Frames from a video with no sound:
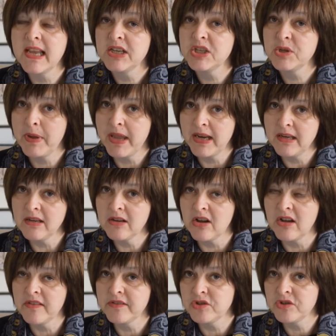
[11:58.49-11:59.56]
depending
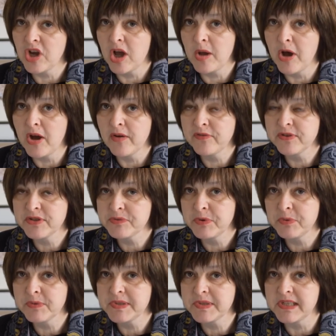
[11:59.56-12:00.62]
on the job offers
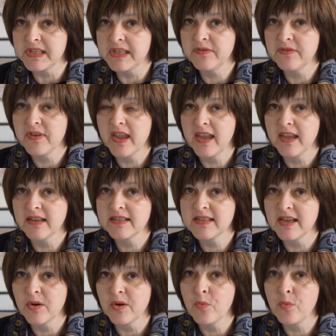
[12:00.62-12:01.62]
we receive and uh,